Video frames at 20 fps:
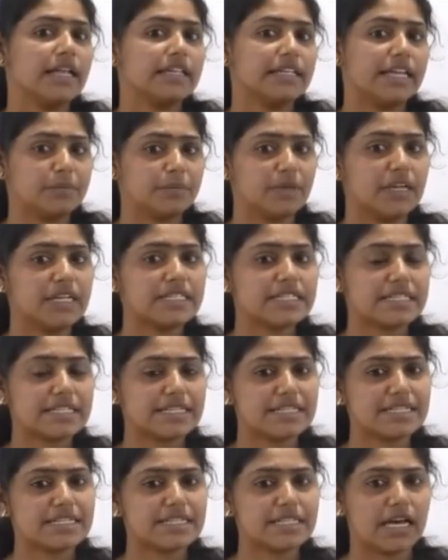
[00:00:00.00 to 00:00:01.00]
That means
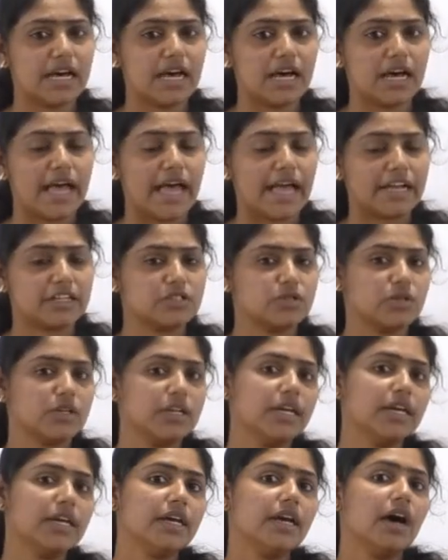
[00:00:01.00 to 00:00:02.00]
it is uh,
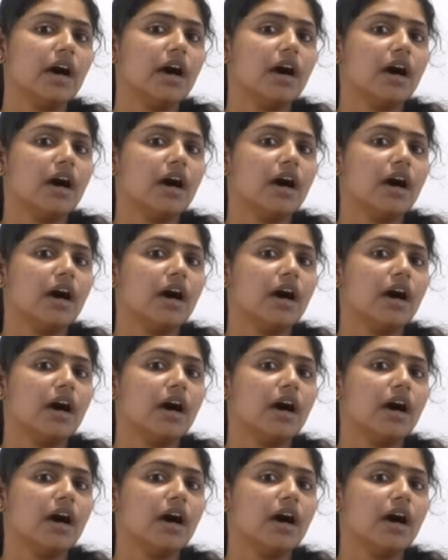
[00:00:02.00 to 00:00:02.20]
actually